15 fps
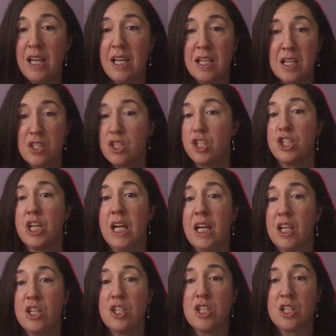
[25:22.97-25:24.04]
It doesn't
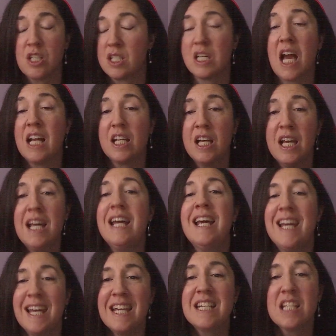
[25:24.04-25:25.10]
change,
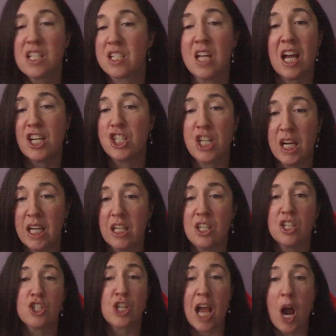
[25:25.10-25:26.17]
it does not
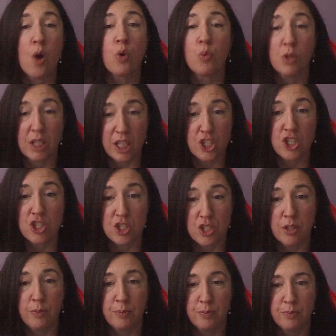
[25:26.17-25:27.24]
change our
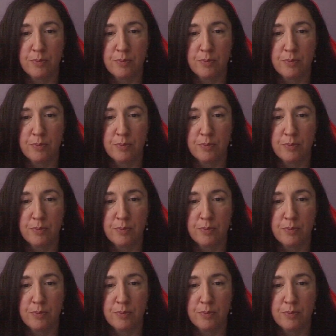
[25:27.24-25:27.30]
relationship.